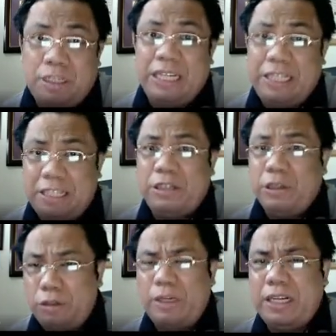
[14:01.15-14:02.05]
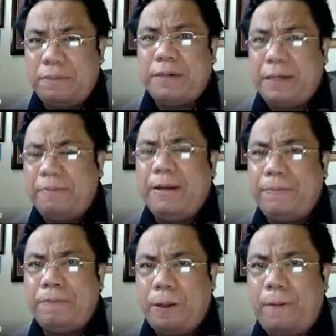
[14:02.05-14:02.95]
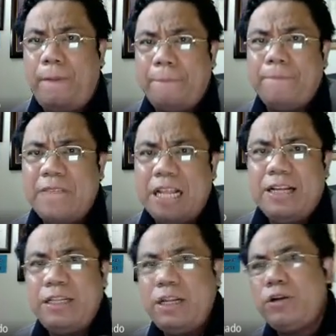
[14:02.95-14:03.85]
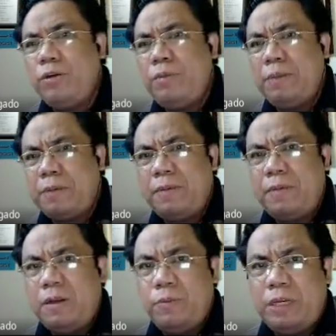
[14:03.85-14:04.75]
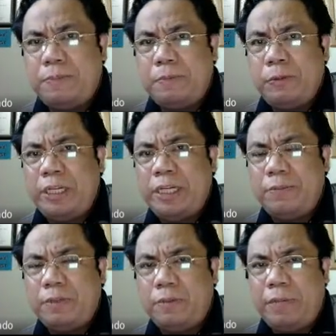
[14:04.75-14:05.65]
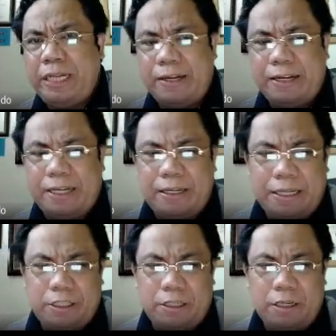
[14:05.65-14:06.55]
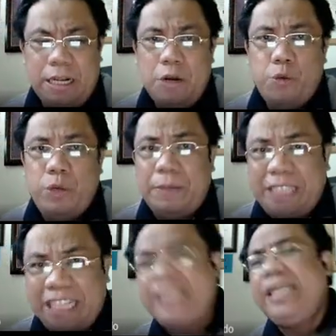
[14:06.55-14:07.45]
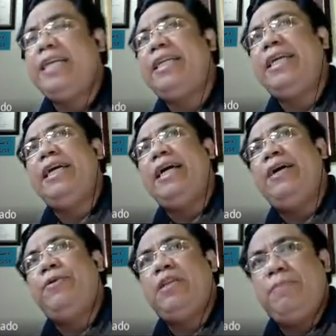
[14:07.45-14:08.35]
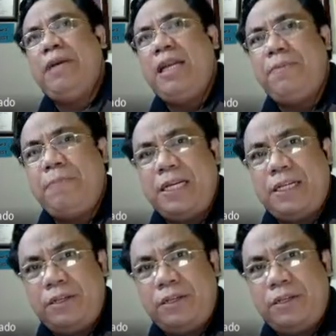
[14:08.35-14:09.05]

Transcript: This is usually the problem. No, there could be a problem in terms of mental retardation. We have seen that in our development.